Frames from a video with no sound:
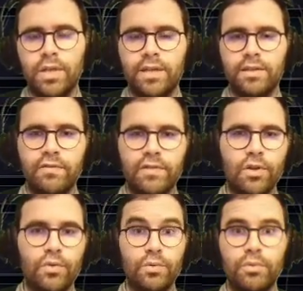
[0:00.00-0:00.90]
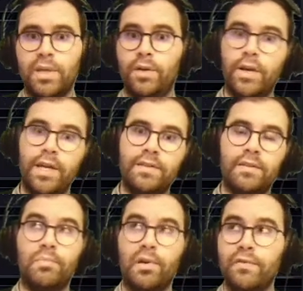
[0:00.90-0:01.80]
and even though it would be great
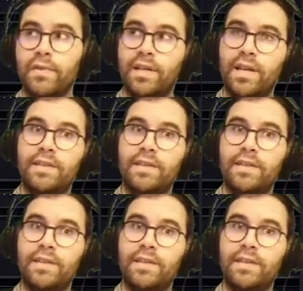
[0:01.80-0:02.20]
and perfect in an